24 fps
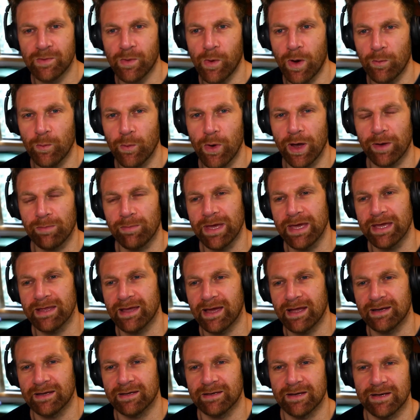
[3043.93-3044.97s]
what work being
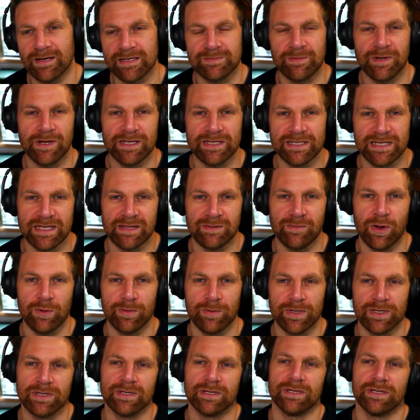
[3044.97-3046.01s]
done in cosmology at the
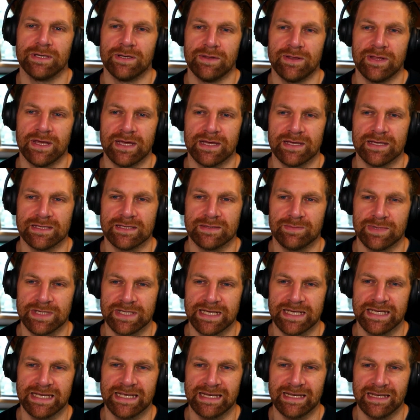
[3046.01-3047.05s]
moment do you think is
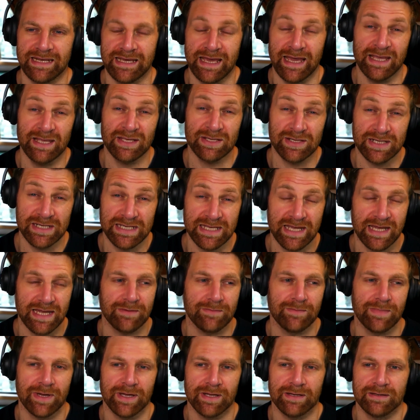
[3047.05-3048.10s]
particularly
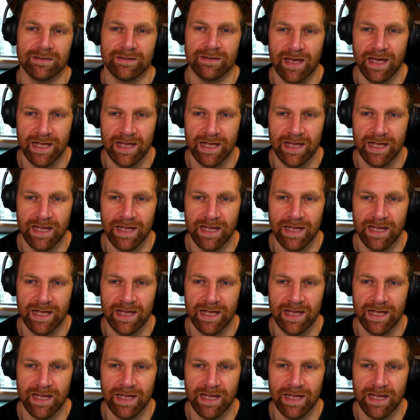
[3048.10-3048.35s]
interesting but